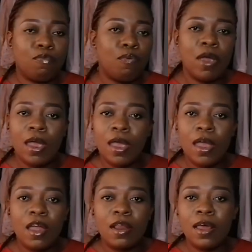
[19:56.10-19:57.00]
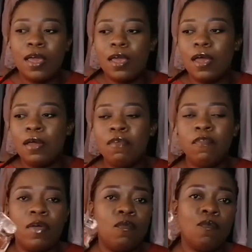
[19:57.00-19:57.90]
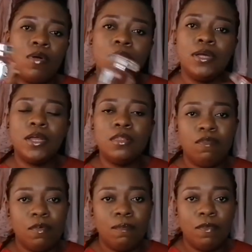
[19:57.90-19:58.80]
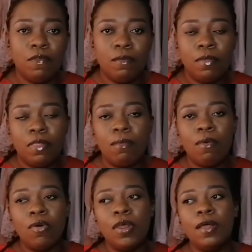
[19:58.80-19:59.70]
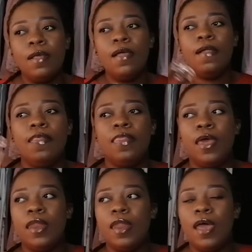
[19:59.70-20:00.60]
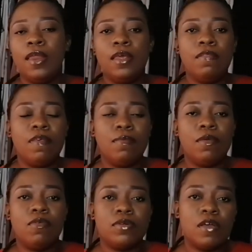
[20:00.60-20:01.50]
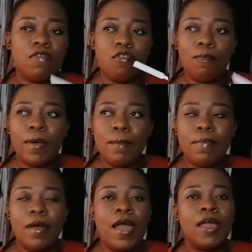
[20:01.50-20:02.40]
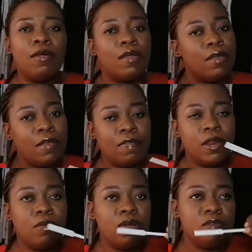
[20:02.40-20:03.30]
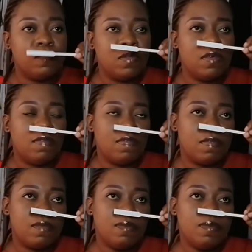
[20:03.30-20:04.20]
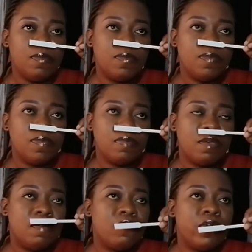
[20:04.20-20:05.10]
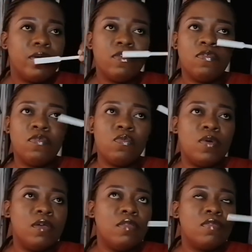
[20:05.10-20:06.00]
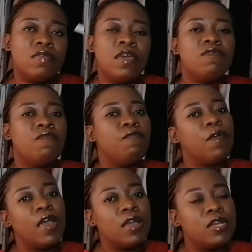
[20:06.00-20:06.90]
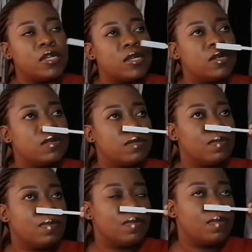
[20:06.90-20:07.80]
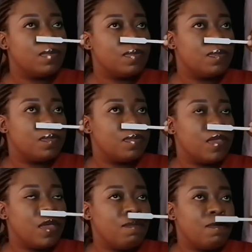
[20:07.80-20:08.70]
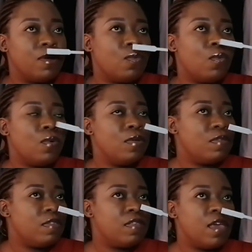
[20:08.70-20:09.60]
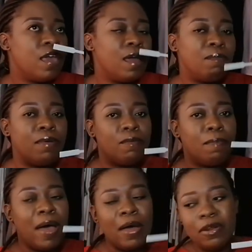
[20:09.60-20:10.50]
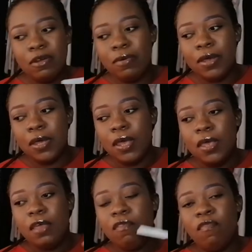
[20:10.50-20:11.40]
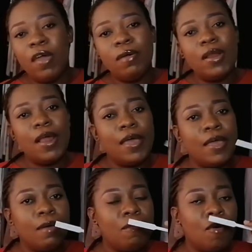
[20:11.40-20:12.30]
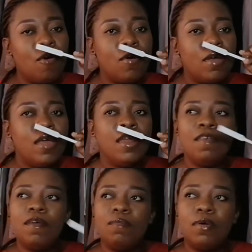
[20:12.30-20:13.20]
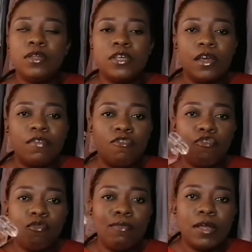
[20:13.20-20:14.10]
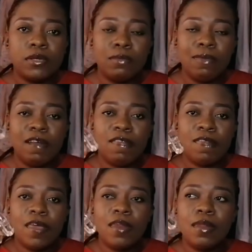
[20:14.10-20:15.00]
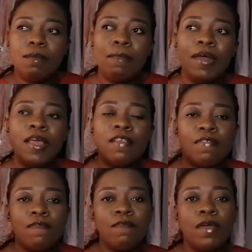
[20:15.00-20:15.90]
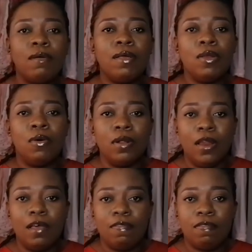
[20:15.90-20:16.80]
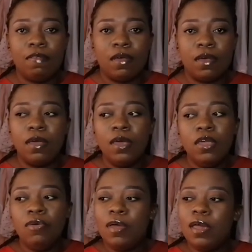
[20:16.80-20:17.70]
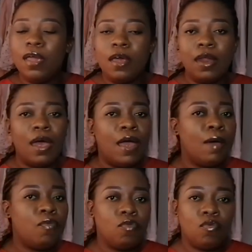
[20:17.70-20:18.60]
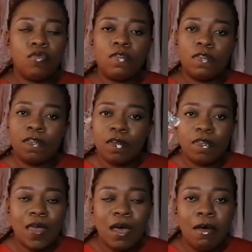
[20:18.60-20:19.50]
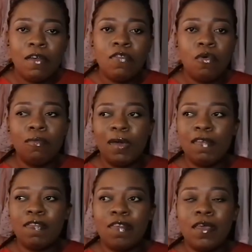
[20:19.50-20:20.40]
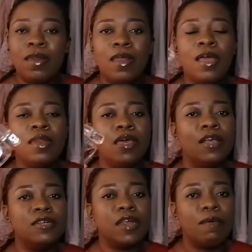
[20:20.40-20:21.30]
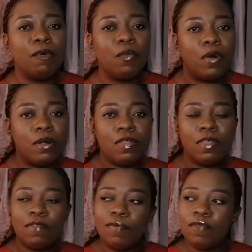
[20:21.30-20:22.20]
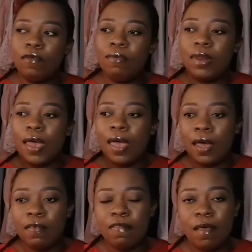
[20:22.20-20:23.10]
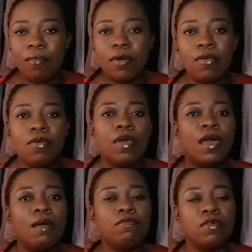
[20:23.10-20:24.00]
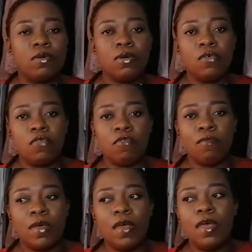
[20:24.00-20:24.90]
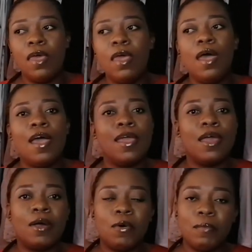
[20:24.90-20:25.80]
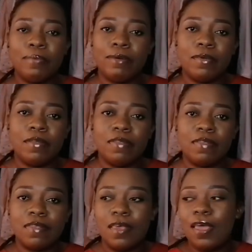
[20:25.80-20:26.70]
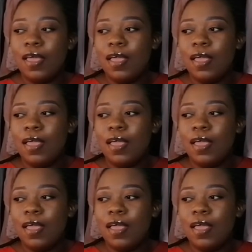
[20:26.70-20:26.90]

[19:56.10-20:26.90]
spray, like if I'm wearing a different perfume in the morning, then I need something to just top up. I easily reach for this. It's very sweet yet fresh, a bit woodsy, a bit powdery, very likeable. It doesn't project too much on my skin, but it's very long lasting. You can get up to 6 hours on my skin, and each time I'm wearing this perfume and I hug someone or they come too close to me, I get compliments.